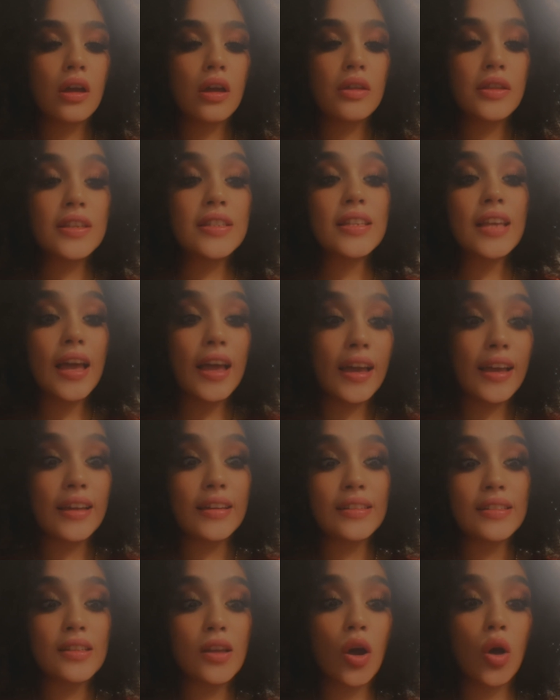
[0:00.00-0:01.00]
This
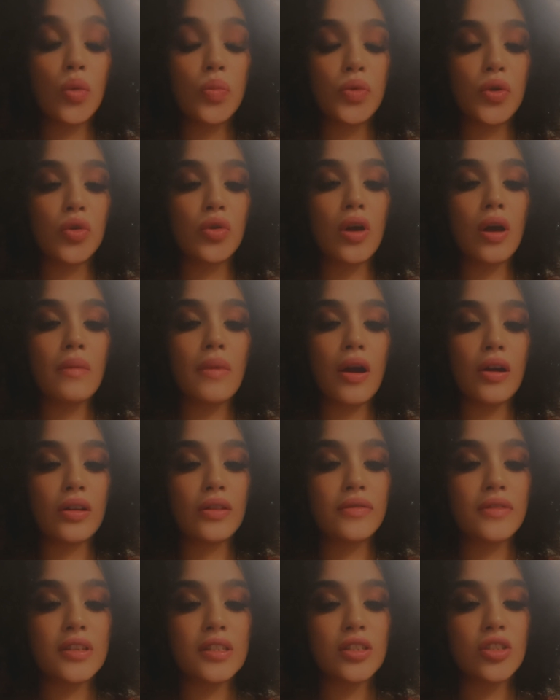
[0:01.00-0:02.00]
has helped you come out
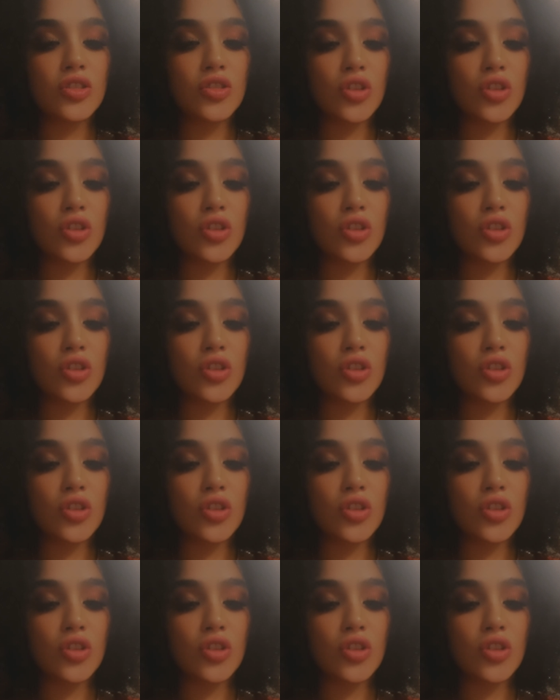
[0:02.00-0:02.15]
of this